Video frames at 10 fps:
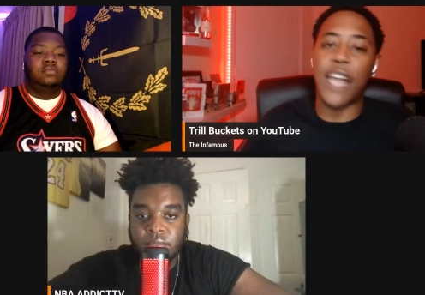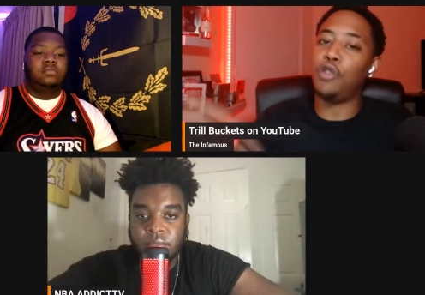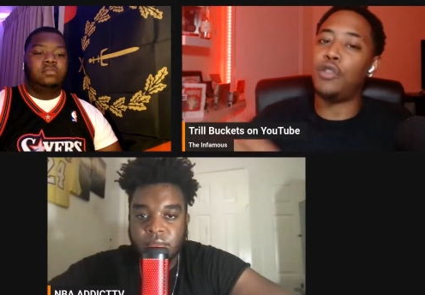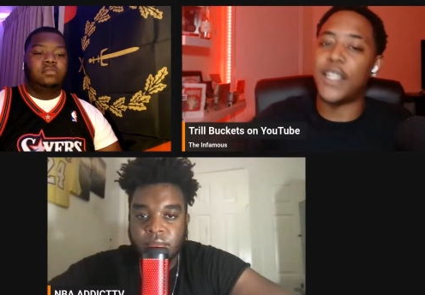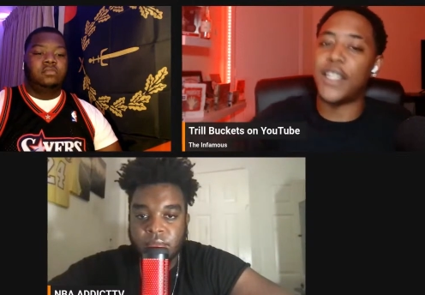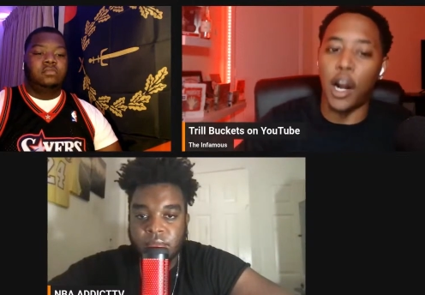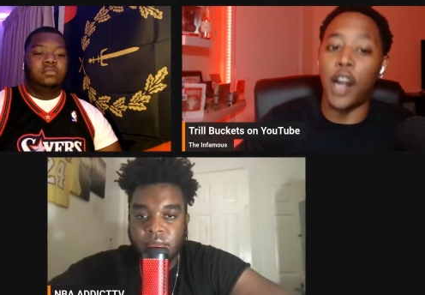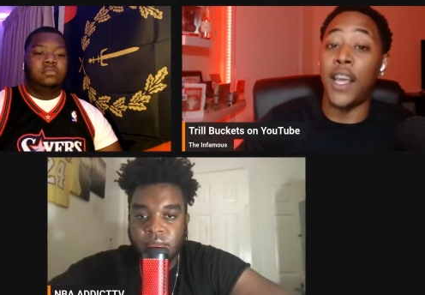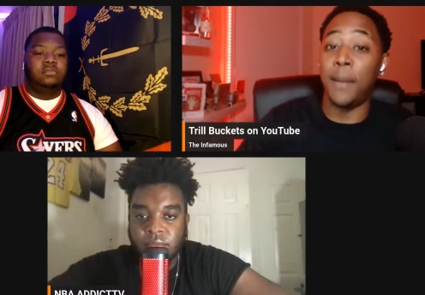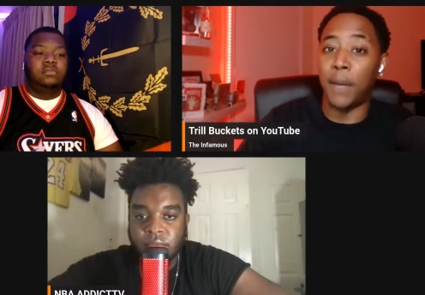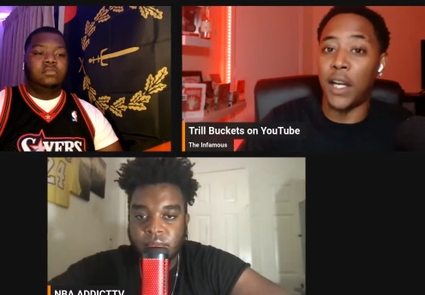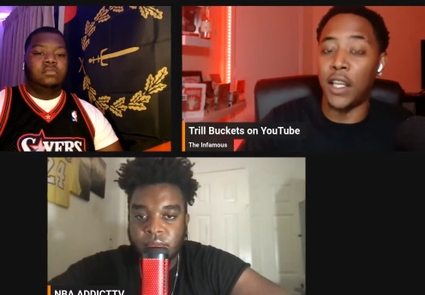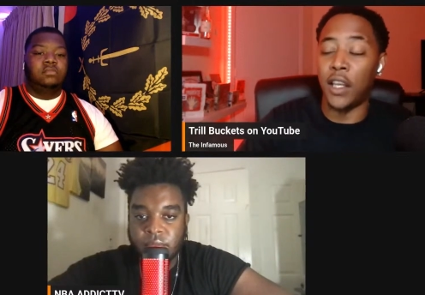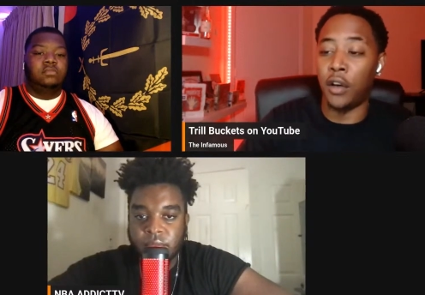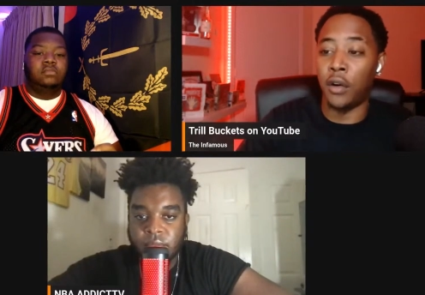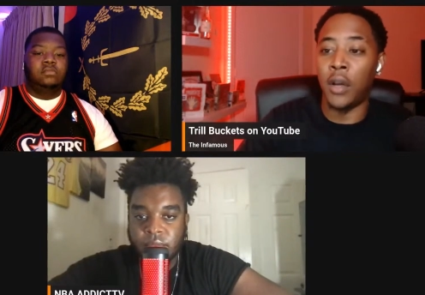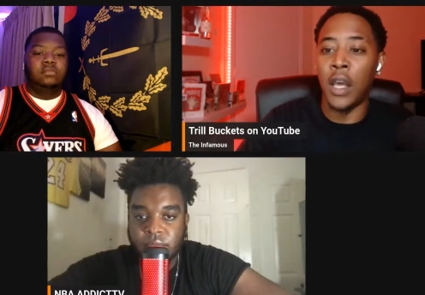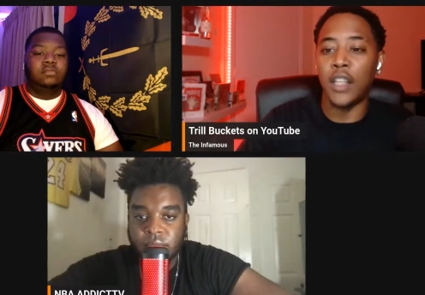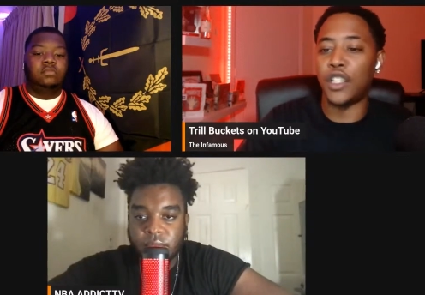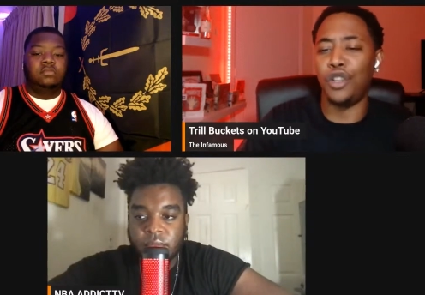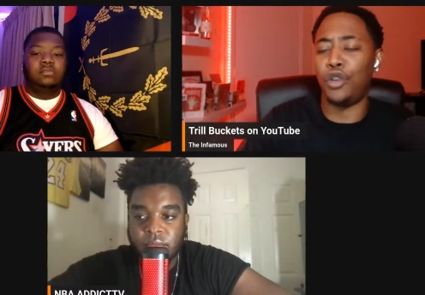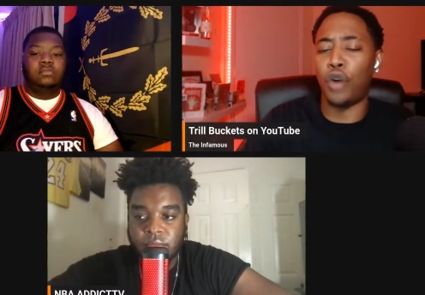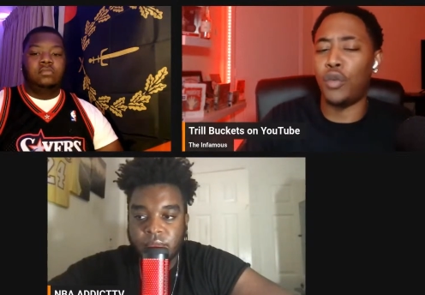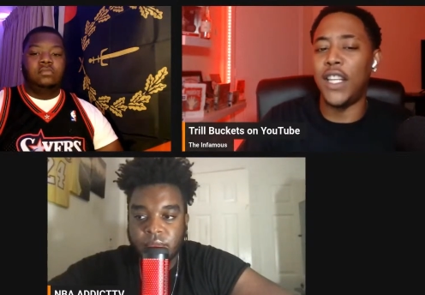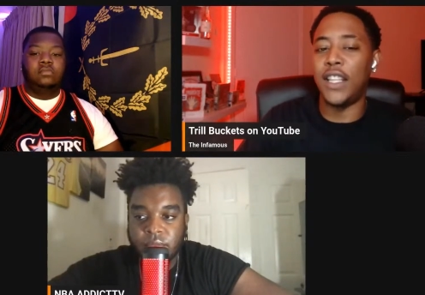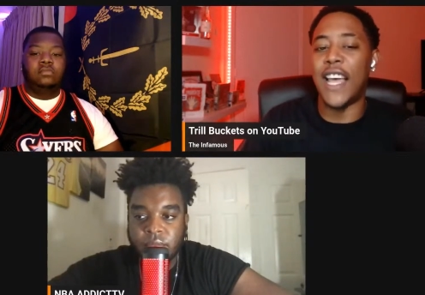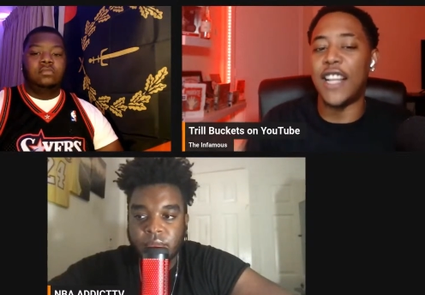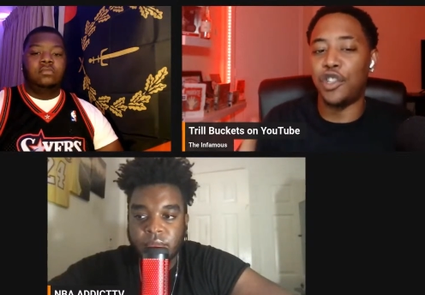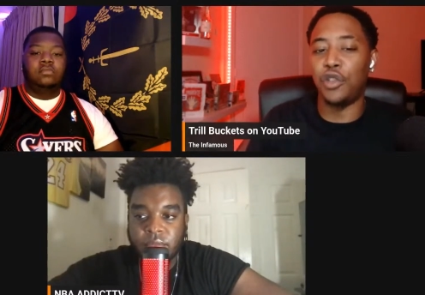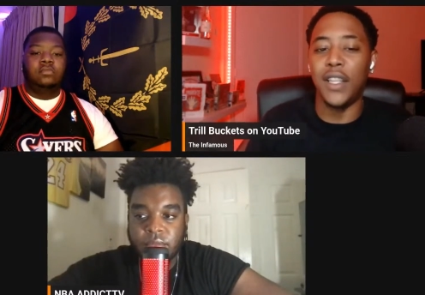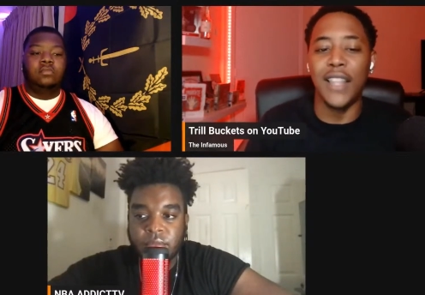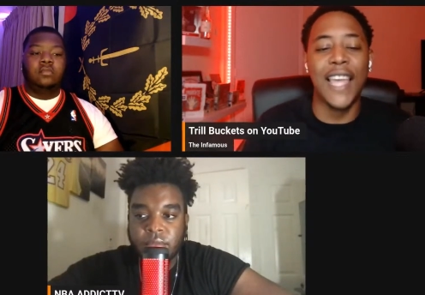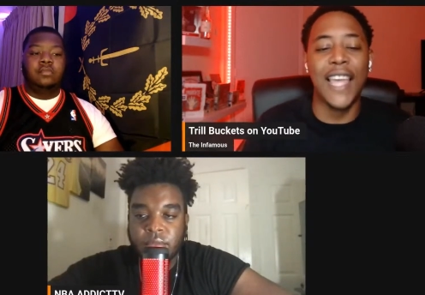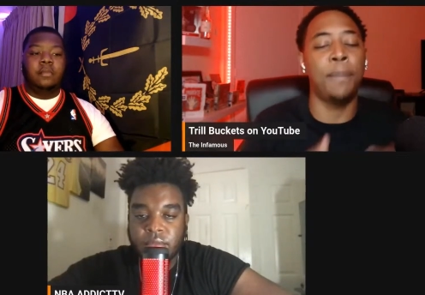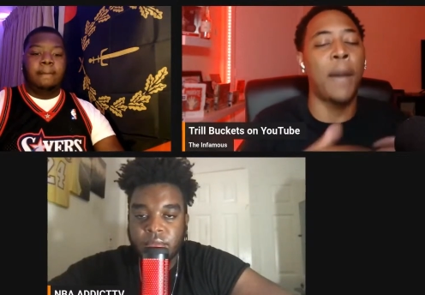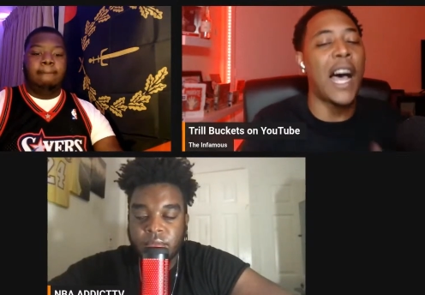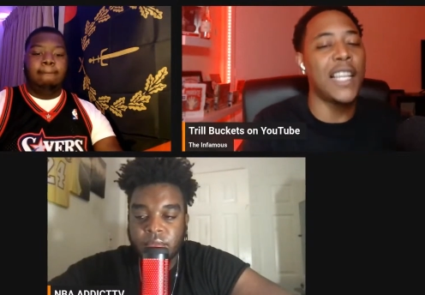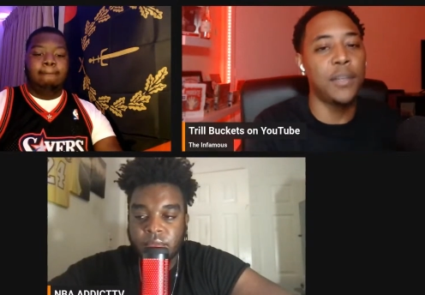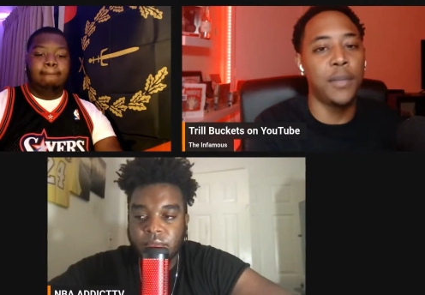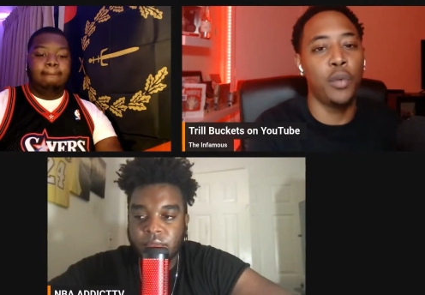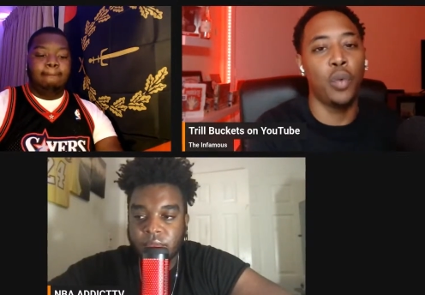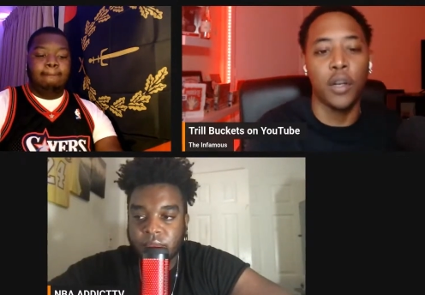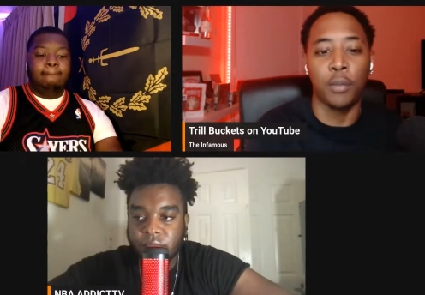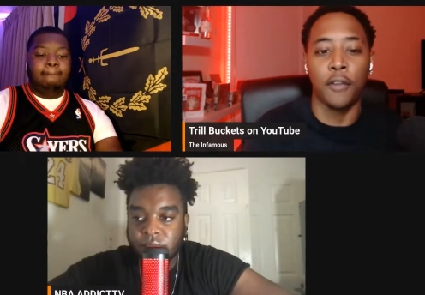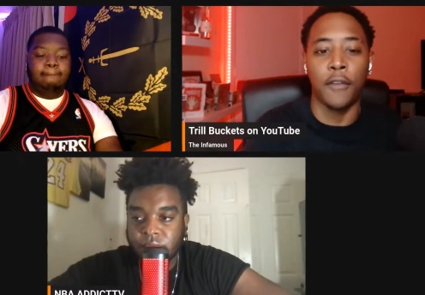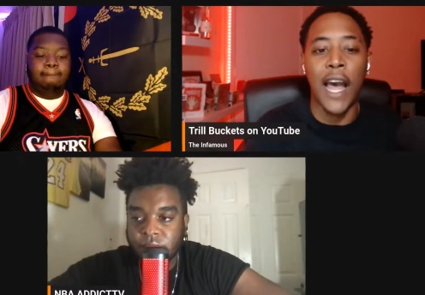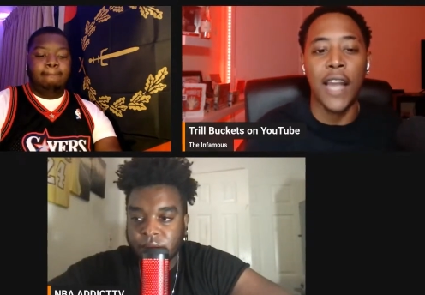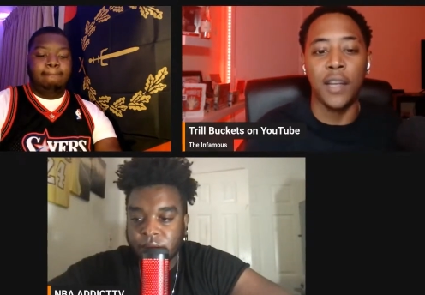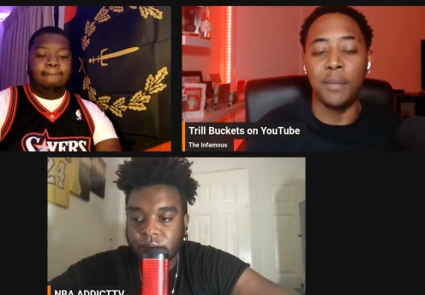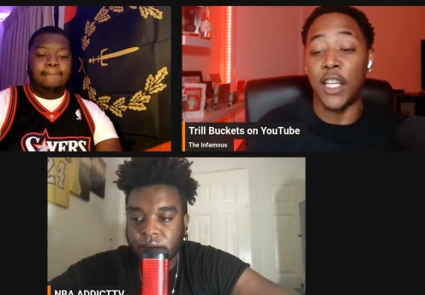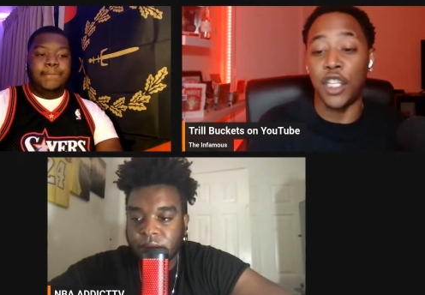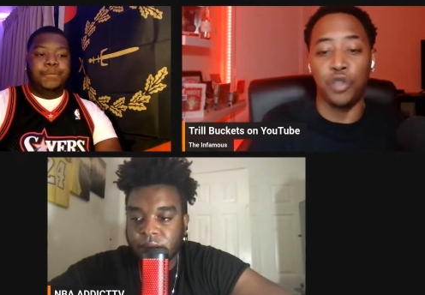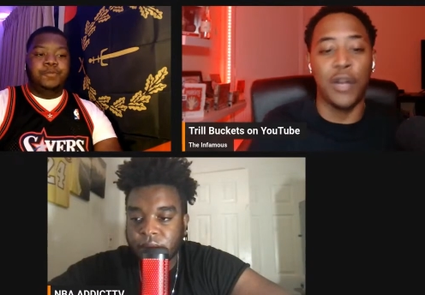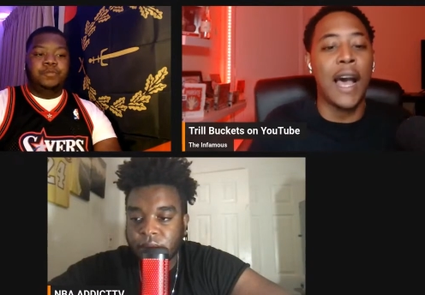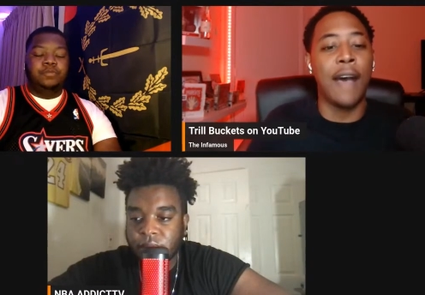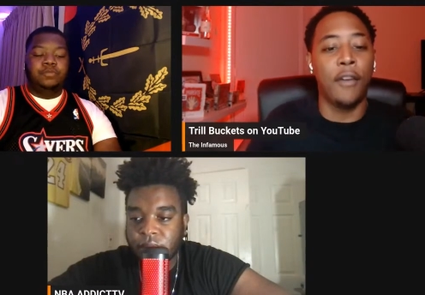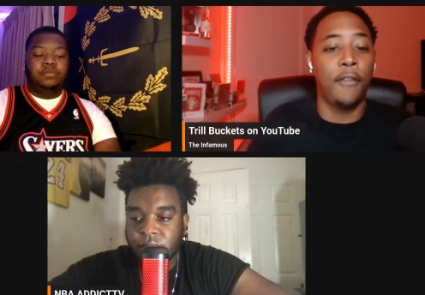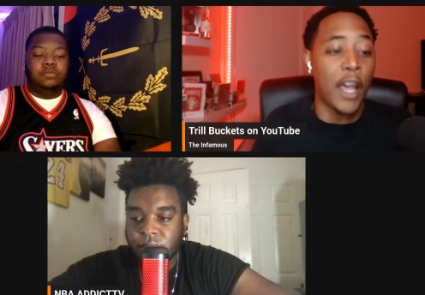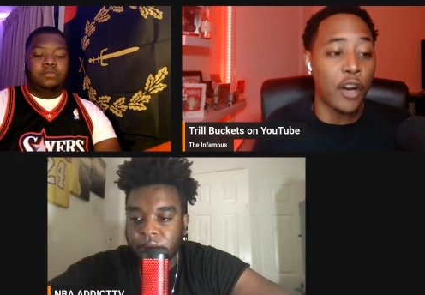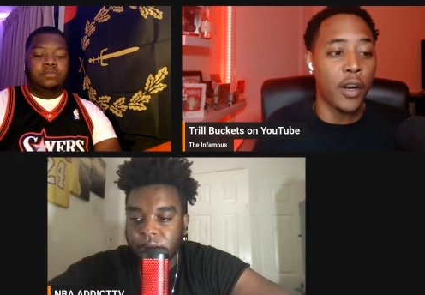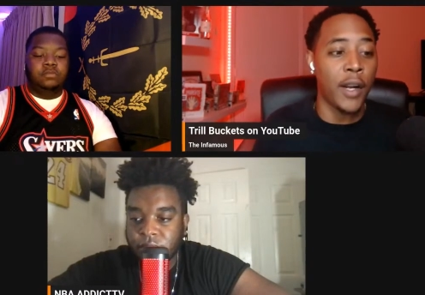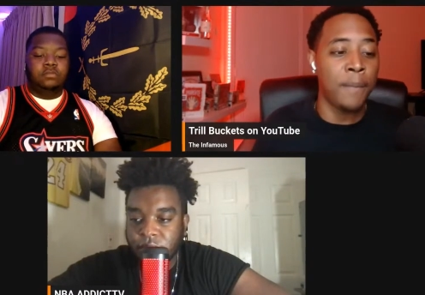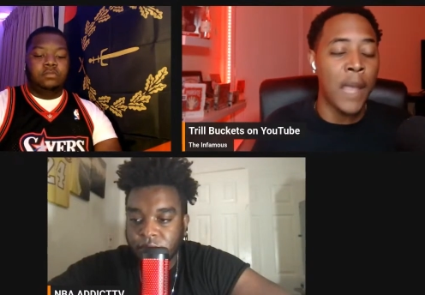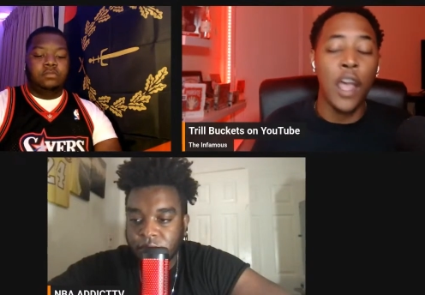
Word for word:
Speaker 1: now you just brought in Buddy Hield, so you don't need that shooting that he possibly would have provided because you now have a veteran.